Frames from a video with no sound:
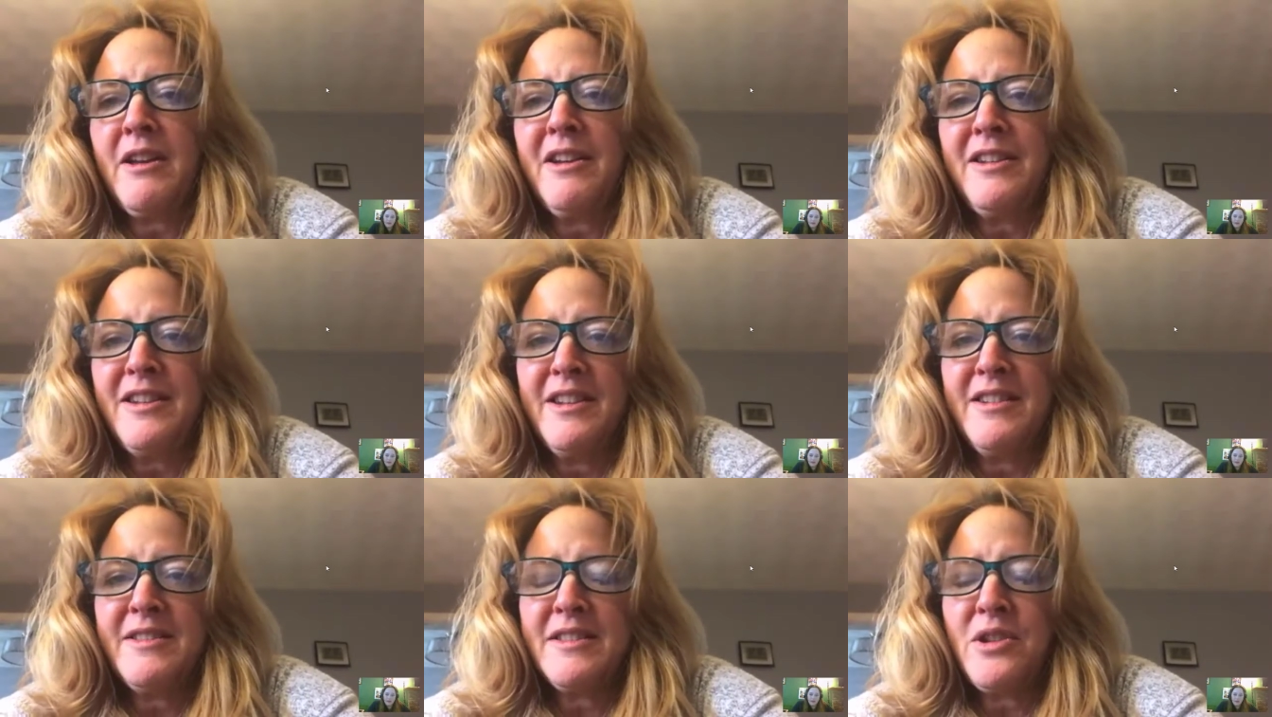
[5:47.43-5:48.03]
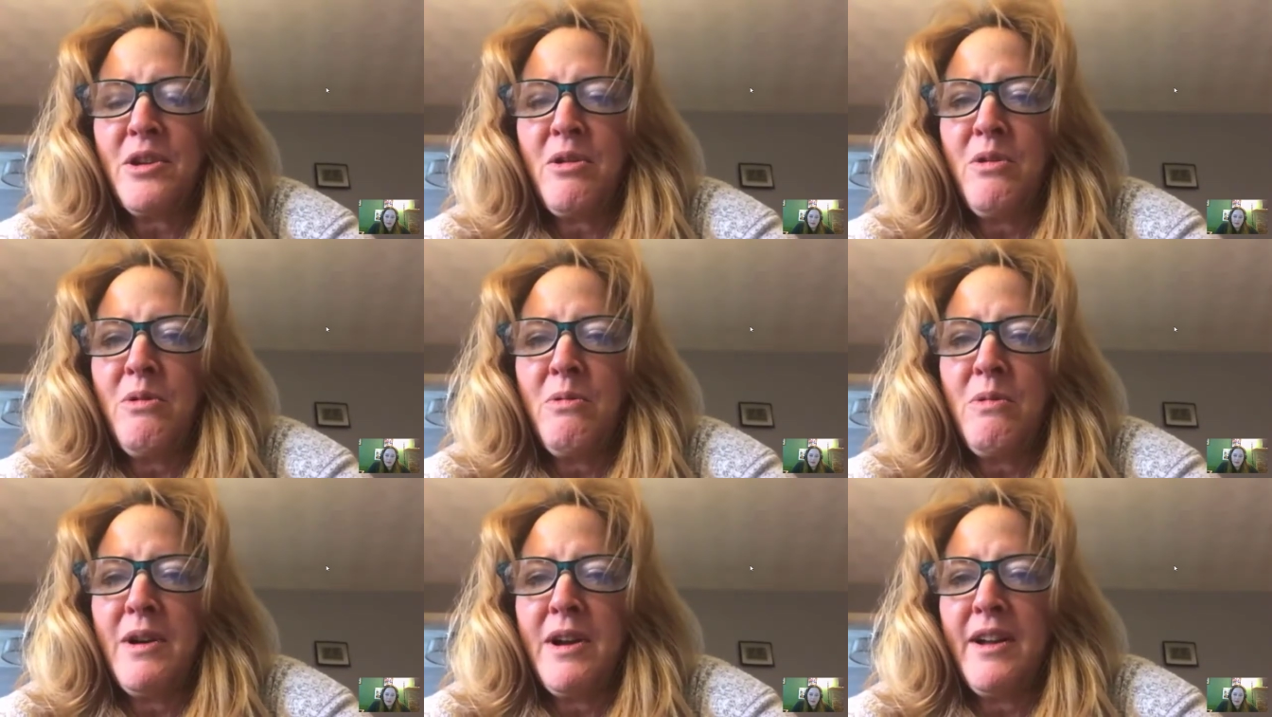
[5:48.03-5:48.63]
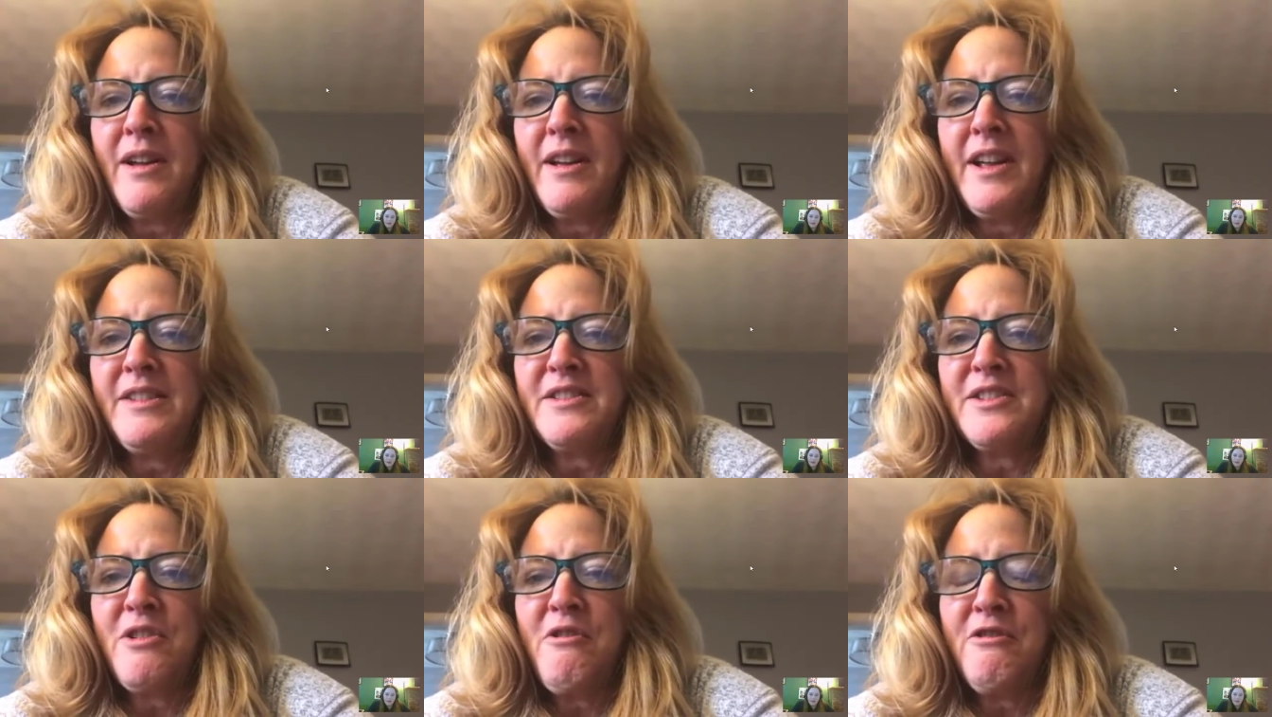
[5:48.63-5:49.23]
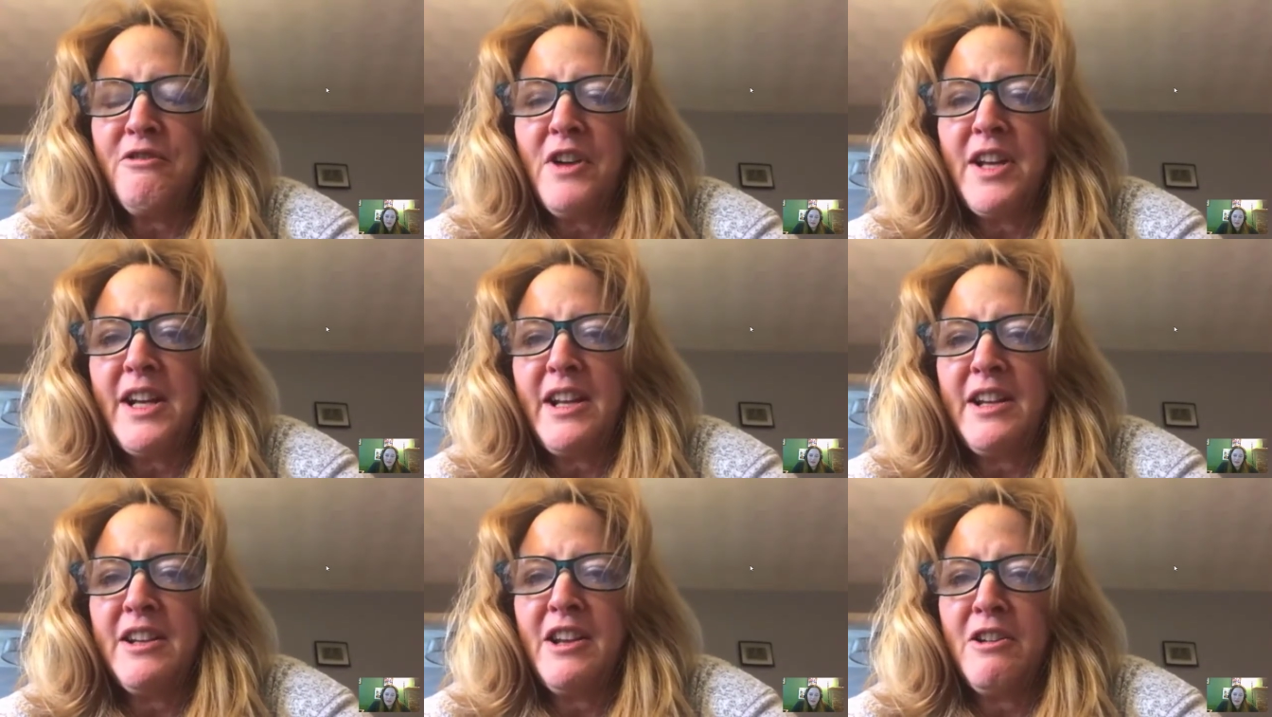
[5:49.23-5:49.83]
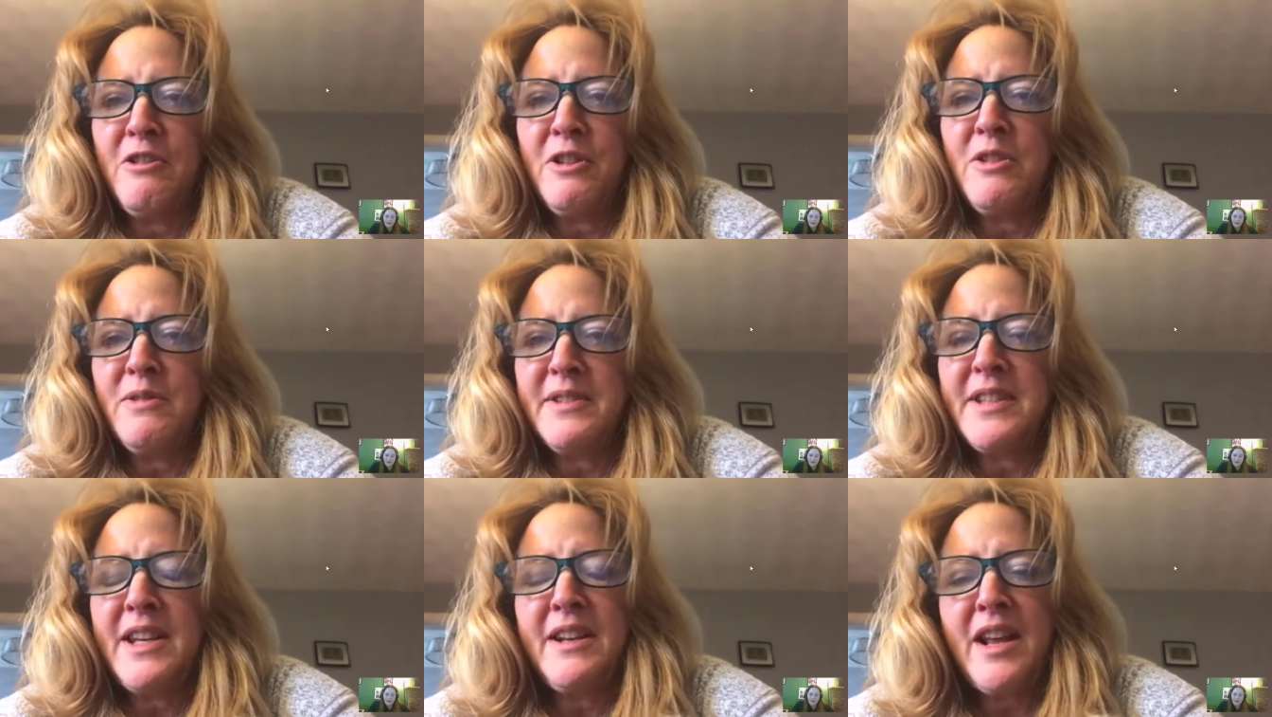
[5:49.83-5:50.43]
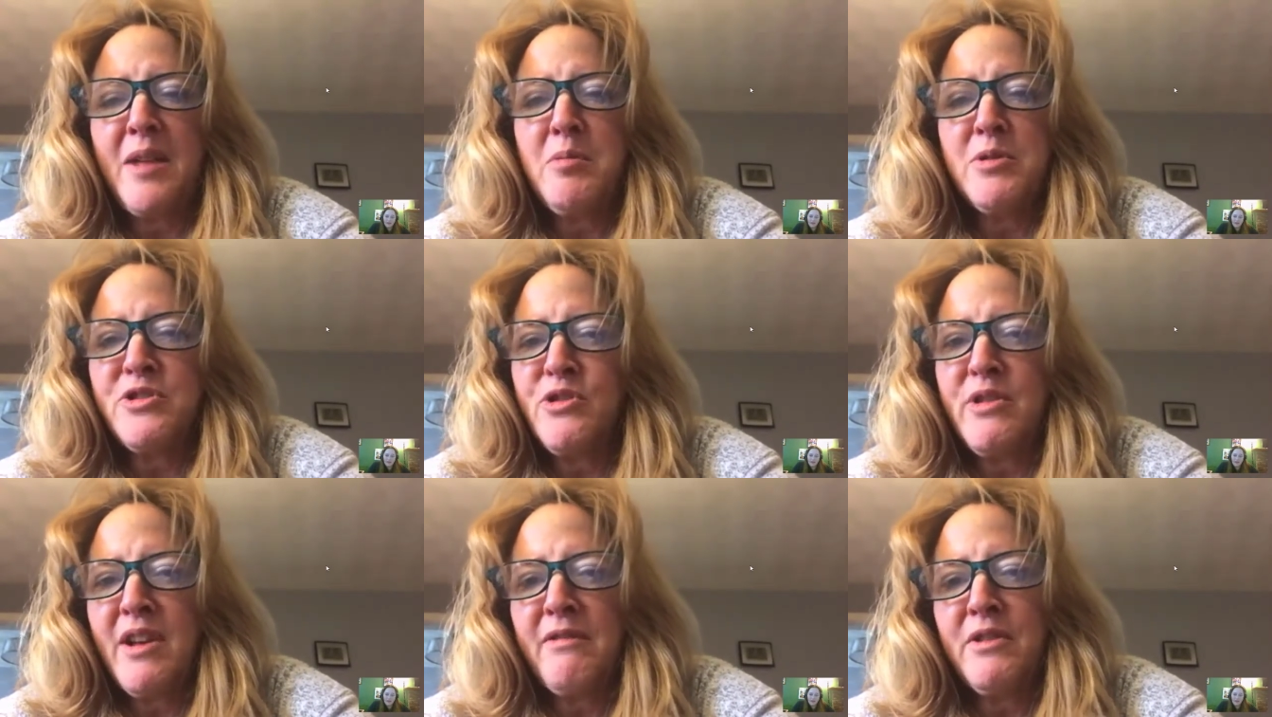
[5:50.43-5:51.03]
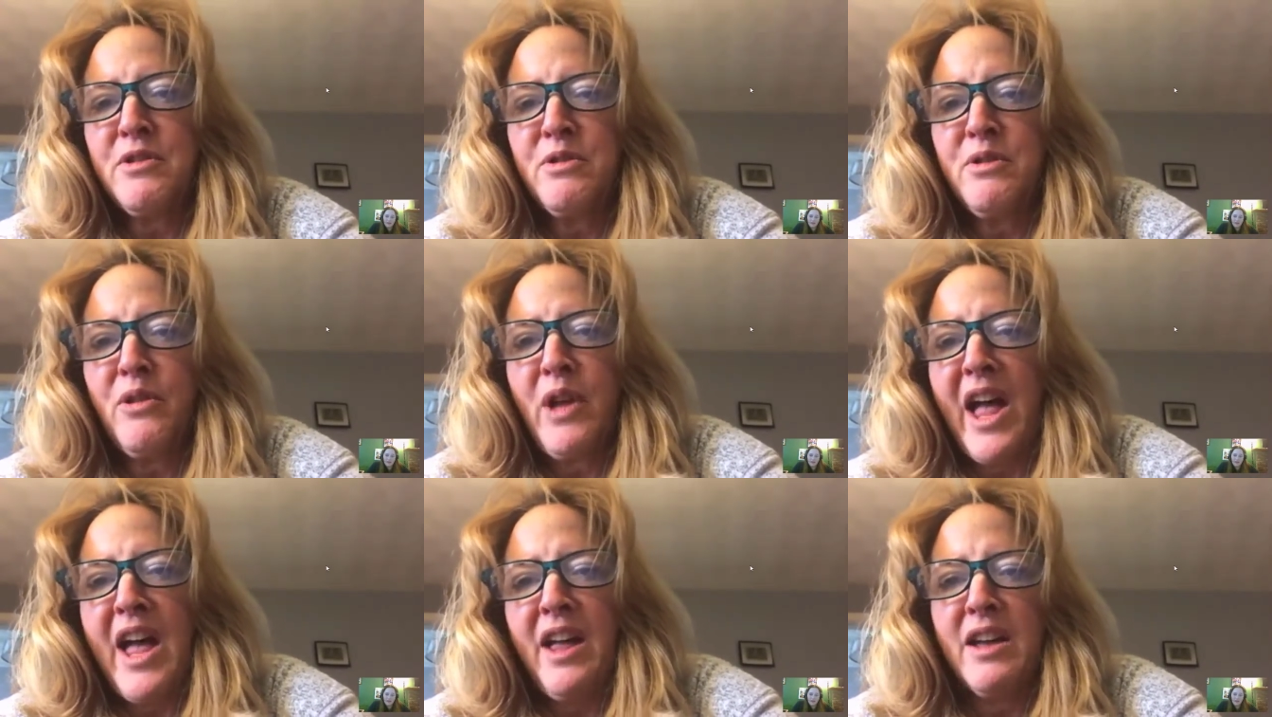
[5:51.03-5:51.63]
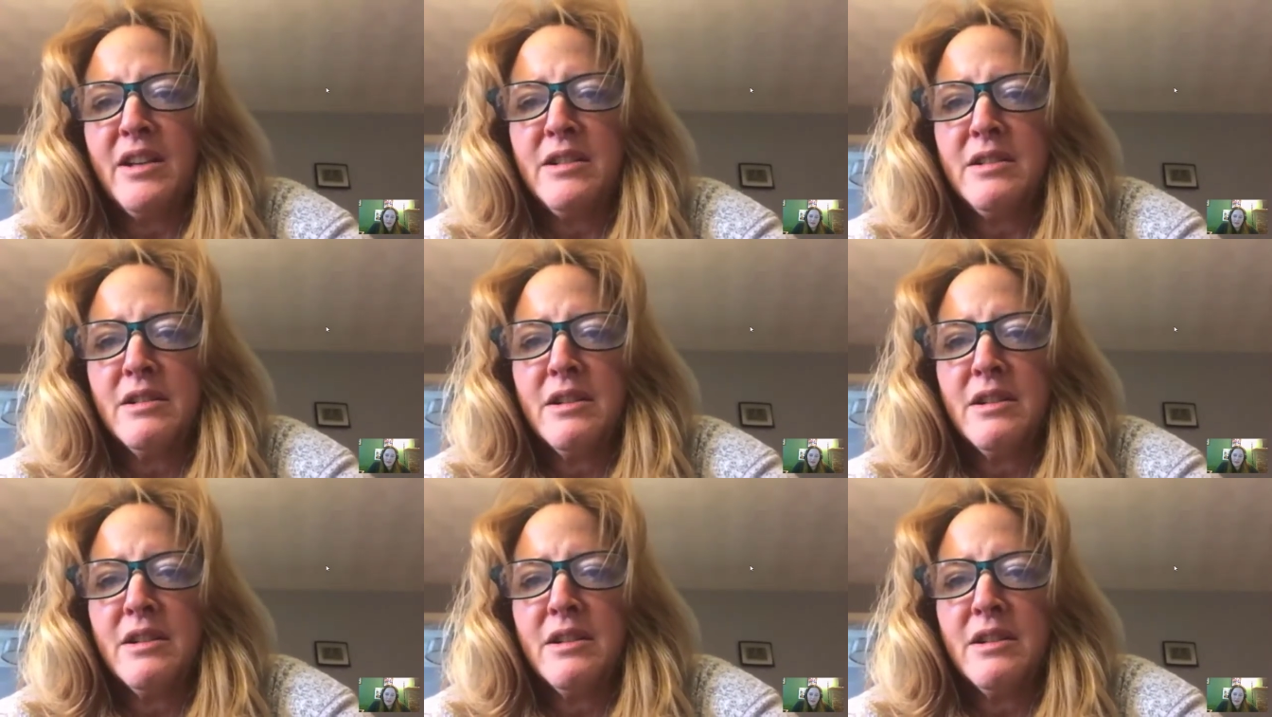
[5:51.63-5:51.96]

Yeah, it's so funny. You see neighbors you never knew you had.